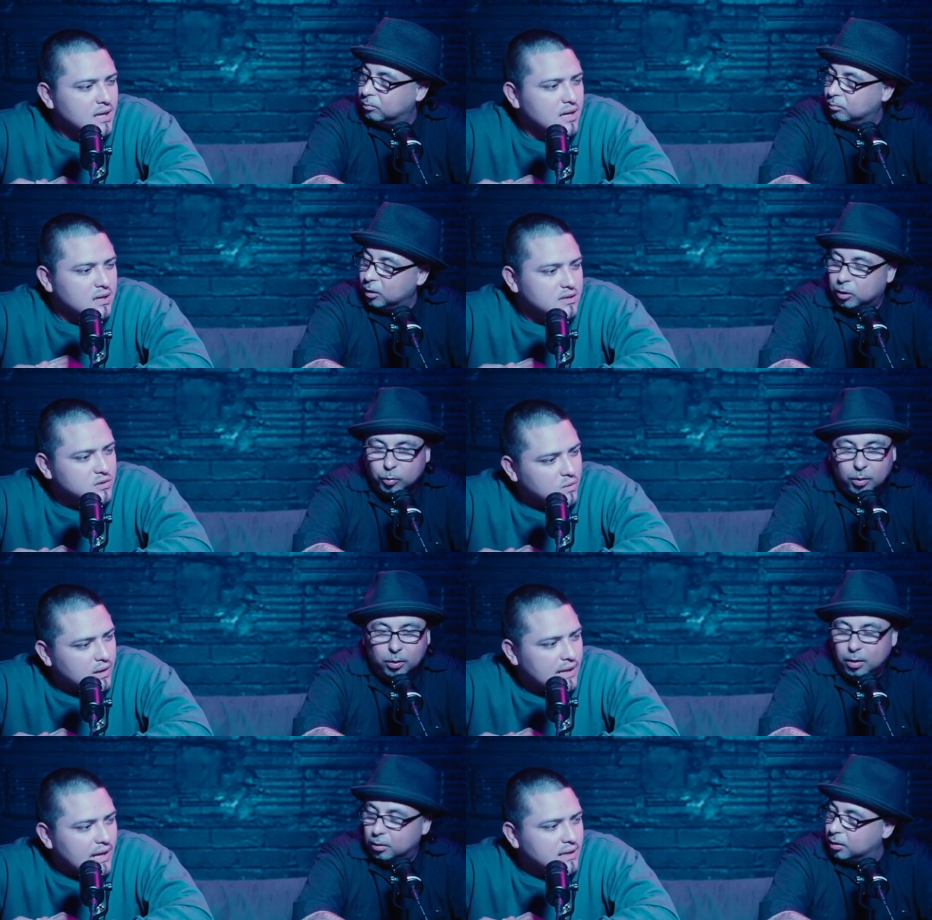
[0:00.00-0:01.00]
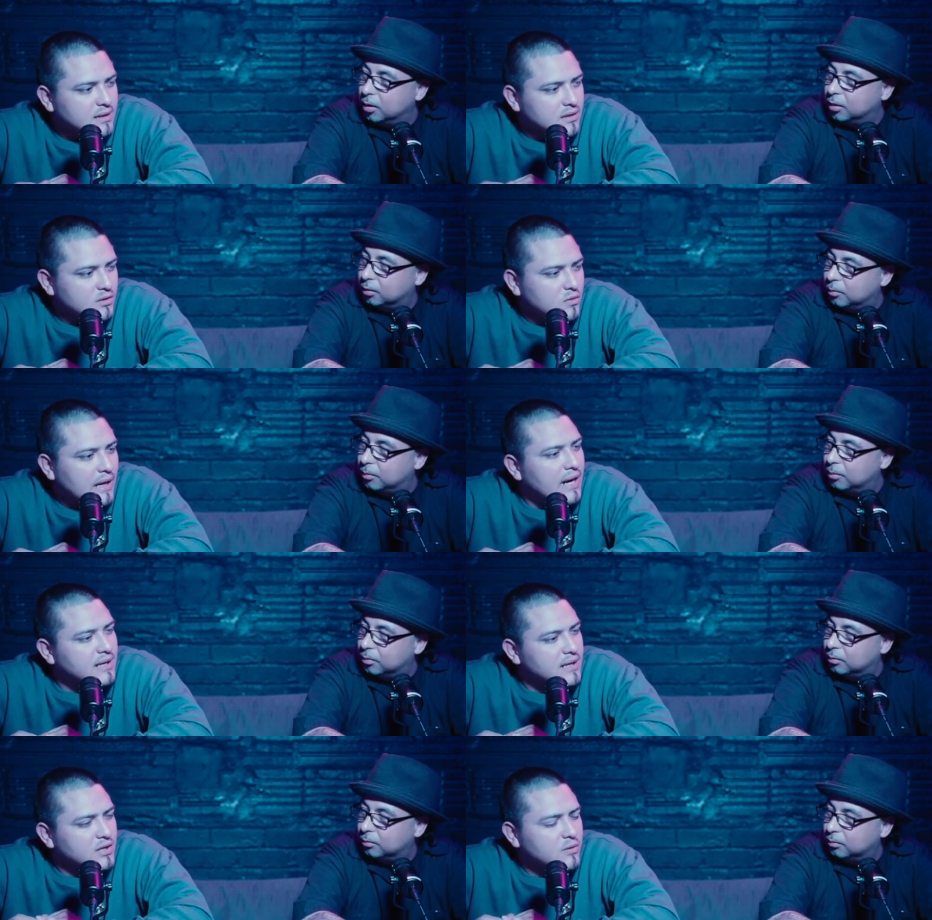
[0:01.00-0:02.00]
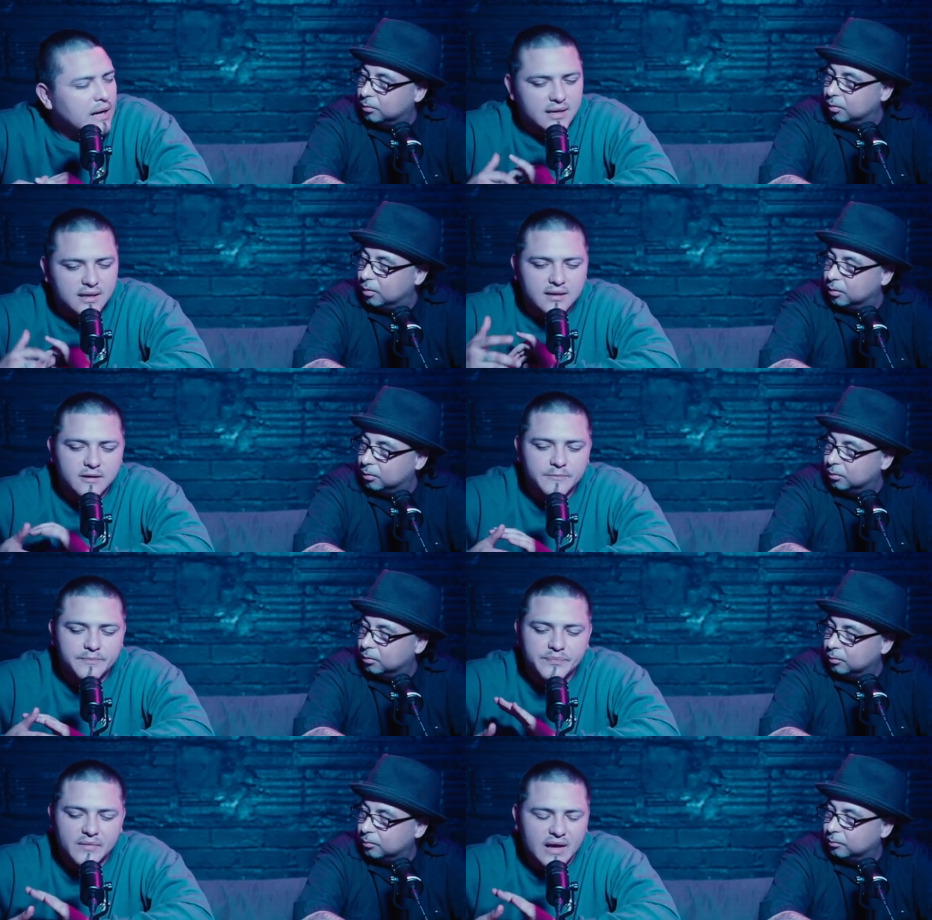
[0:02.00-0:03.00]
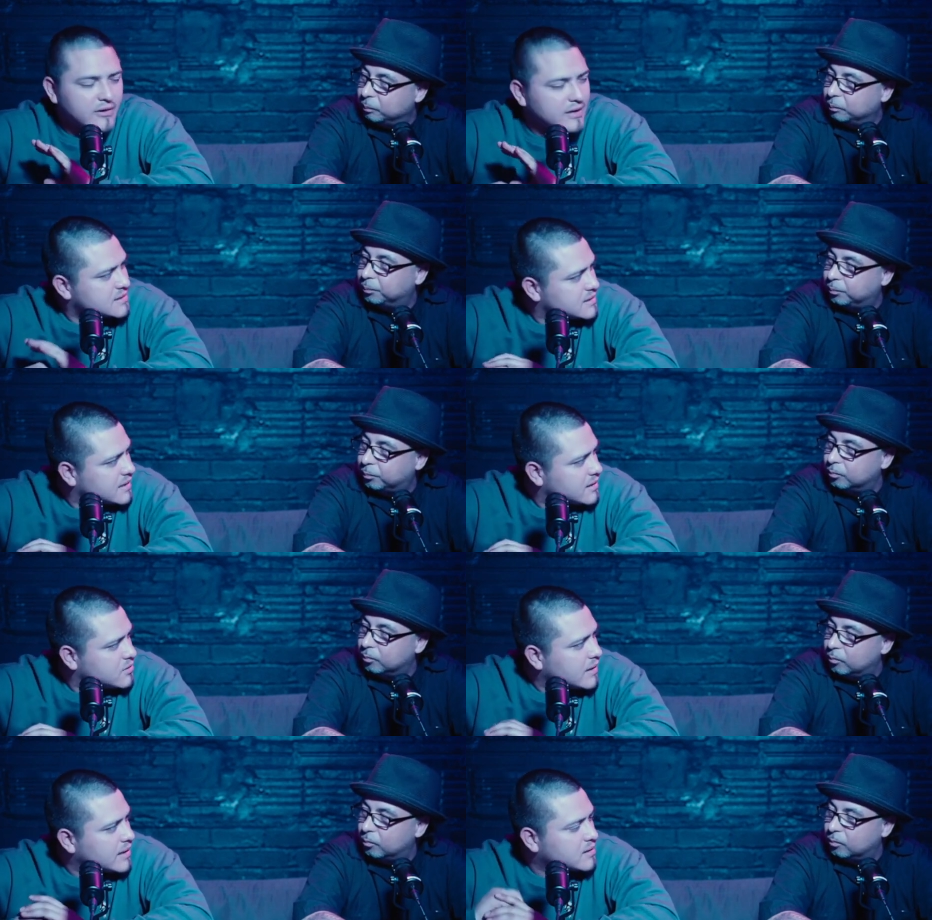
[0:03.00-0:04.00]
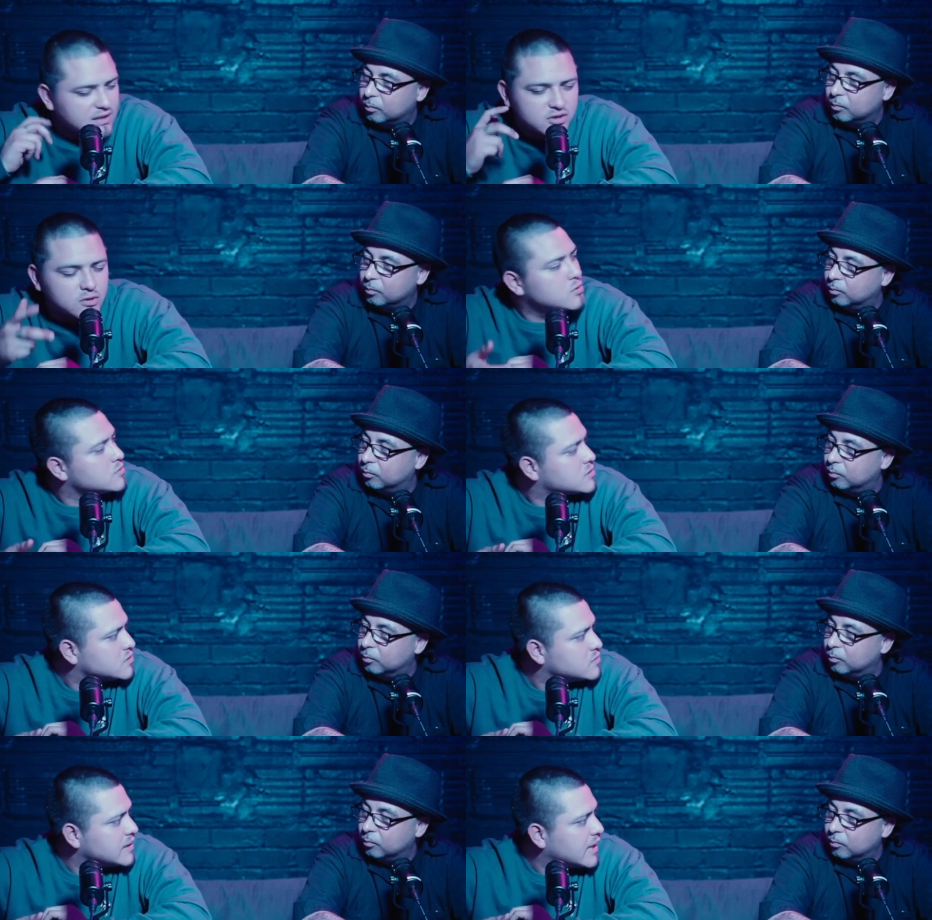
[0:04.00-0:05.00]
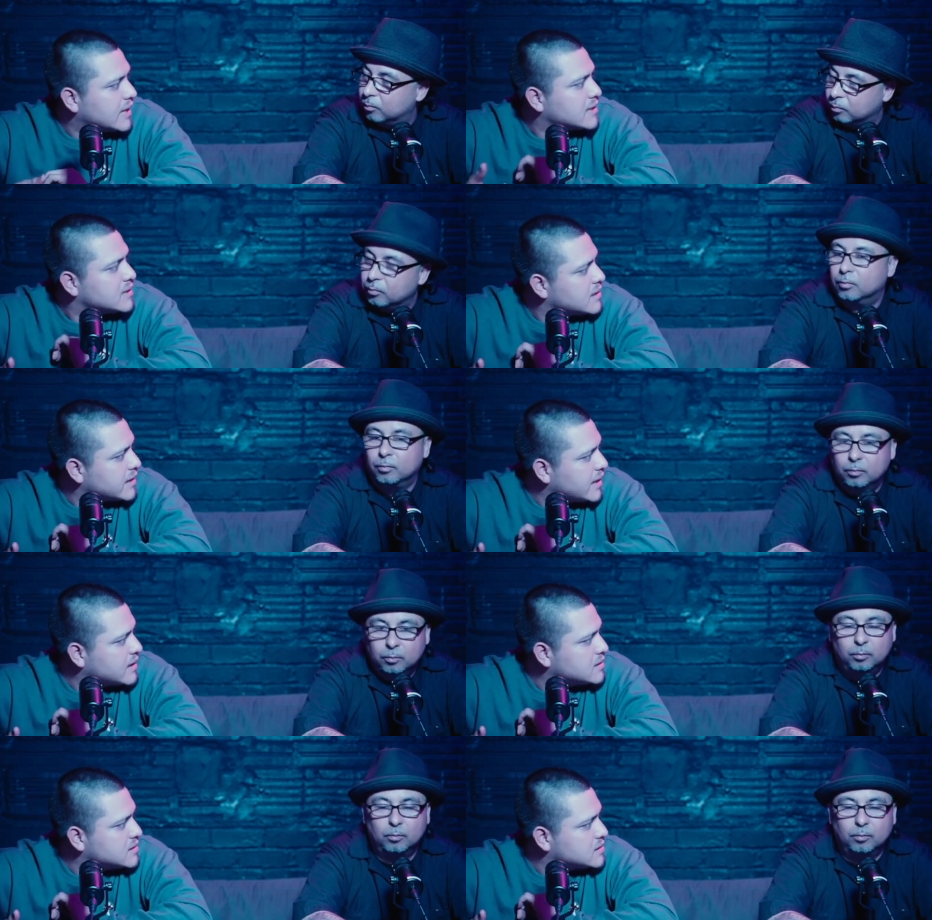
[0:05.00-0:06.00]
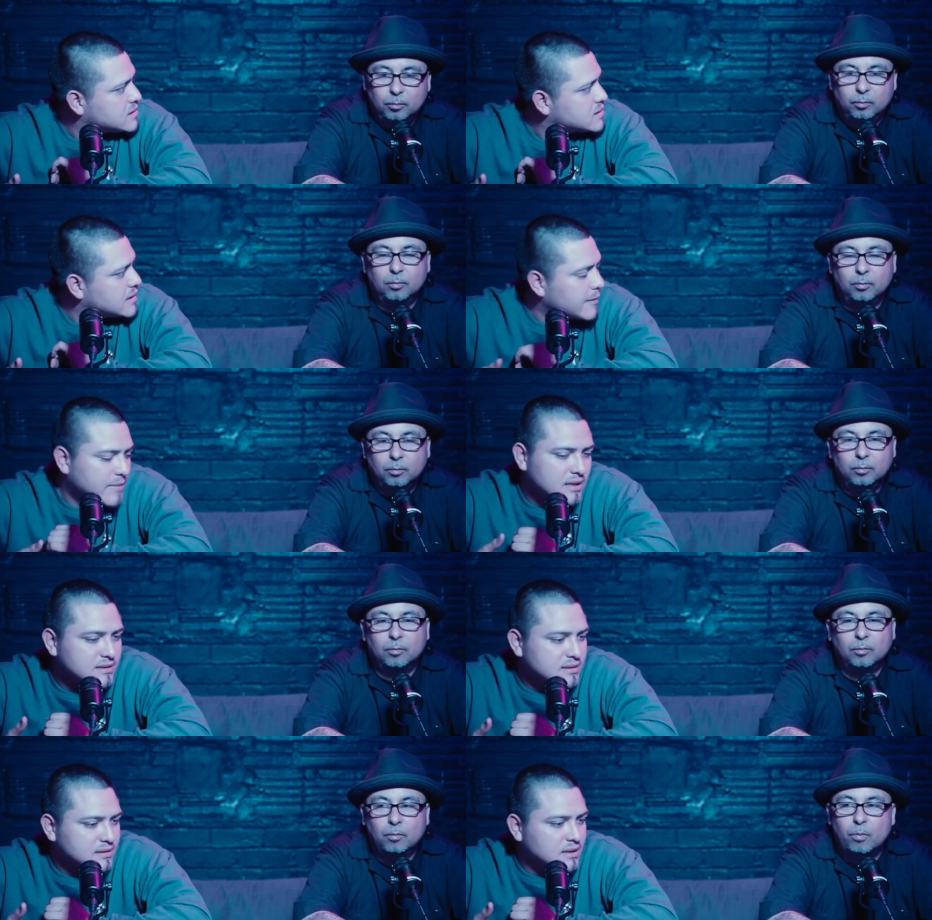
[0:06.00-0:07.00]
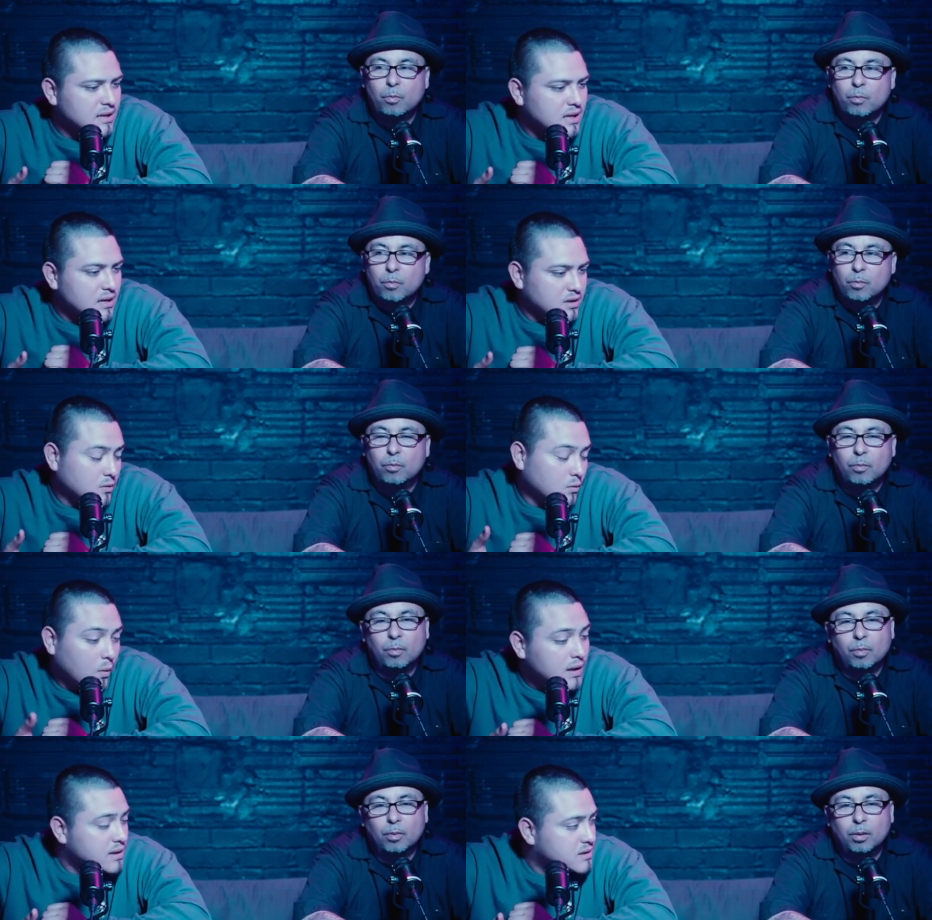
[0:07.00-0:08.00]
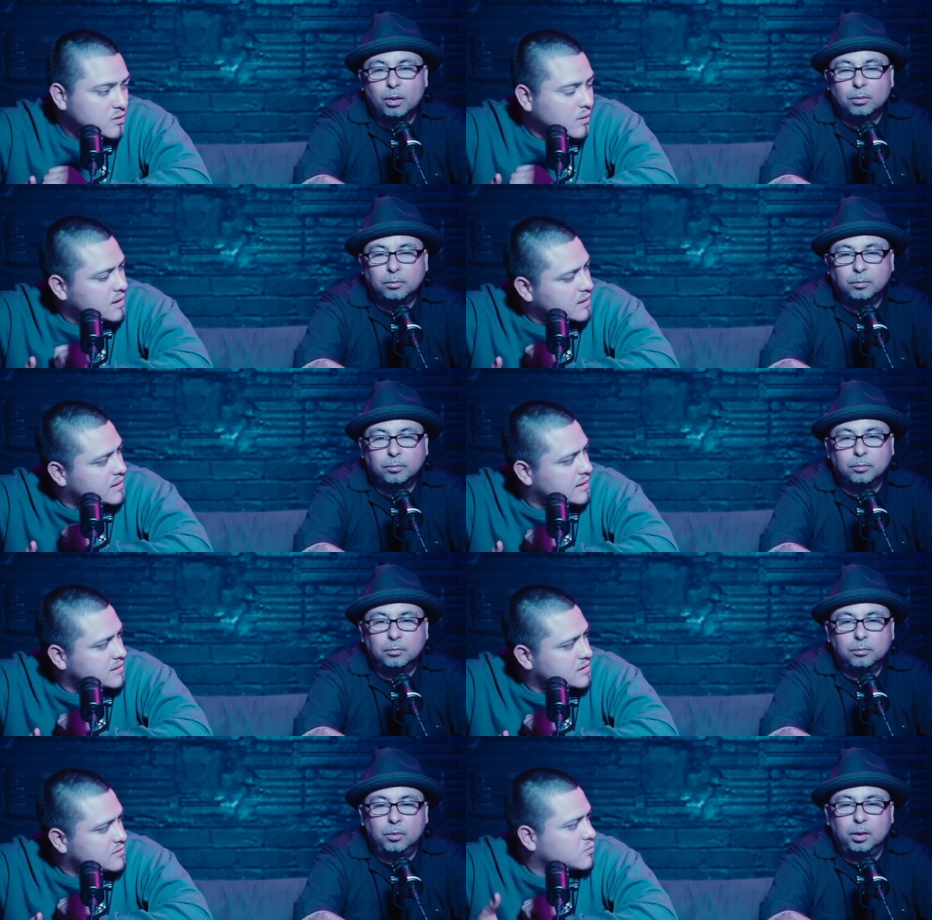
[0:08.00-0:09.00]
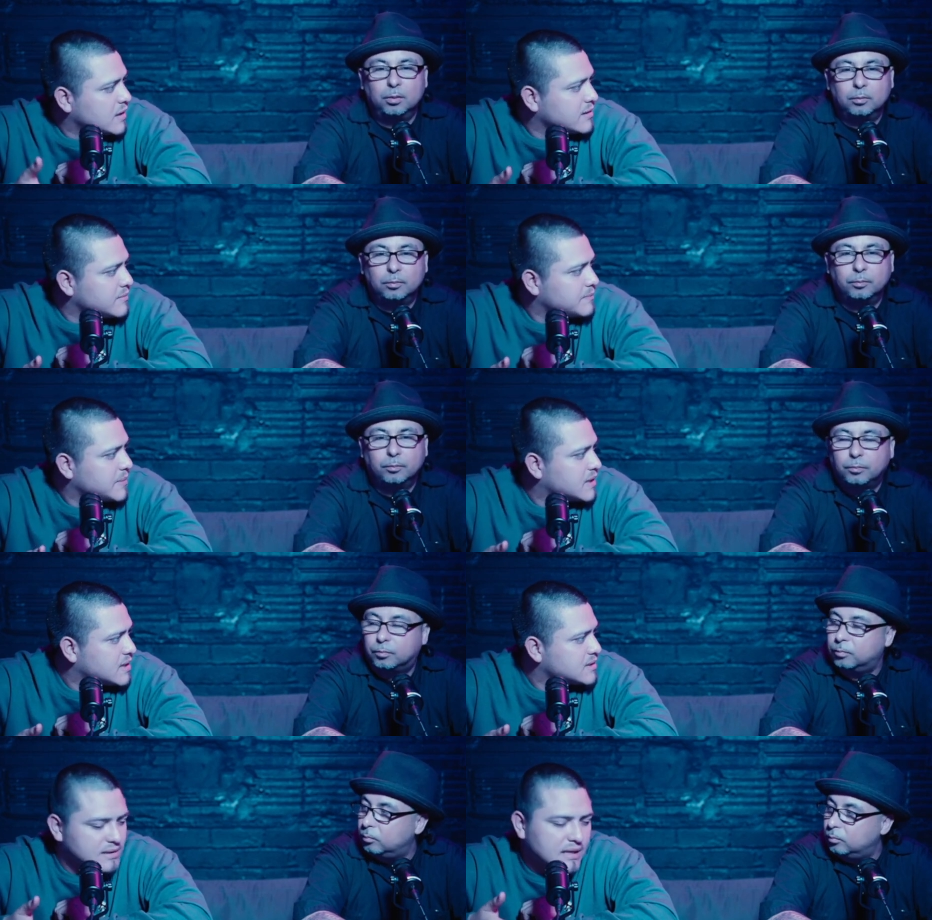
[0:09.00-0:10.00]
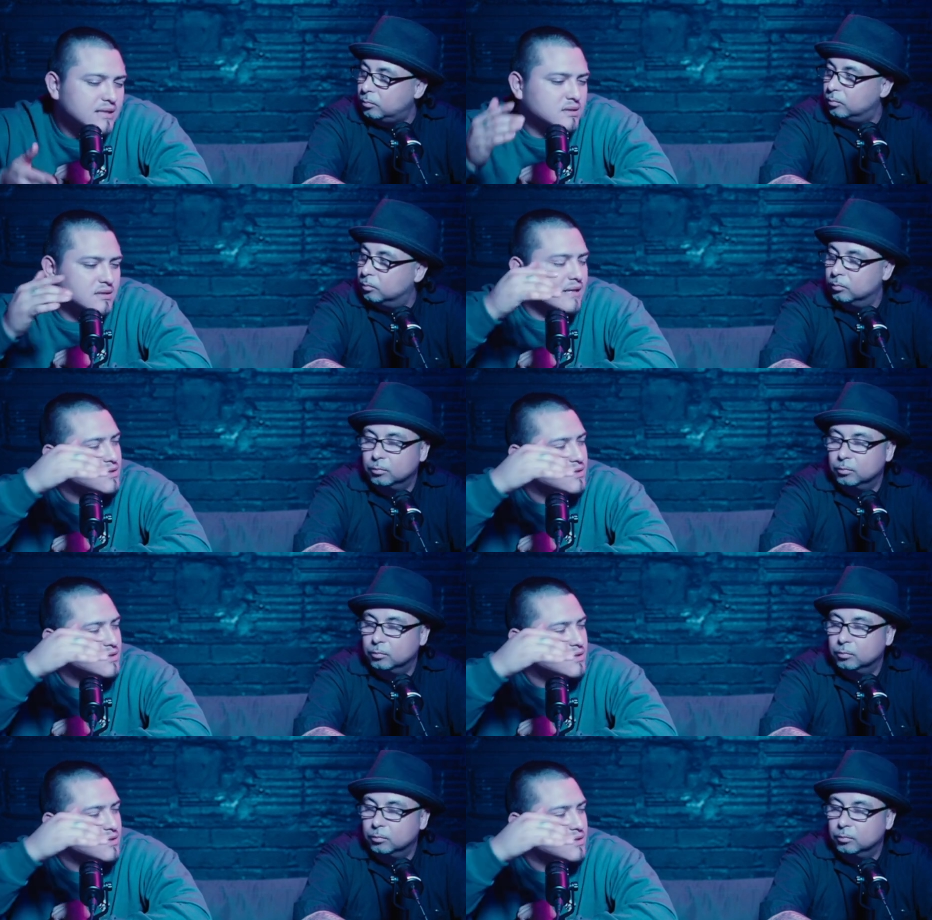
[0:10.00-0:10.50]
Speaker 1: It's to where like you got there. you got um how can I say that you got introduced to it at a young age, mm. not because you wanted to or anything, just right. really because that's that's all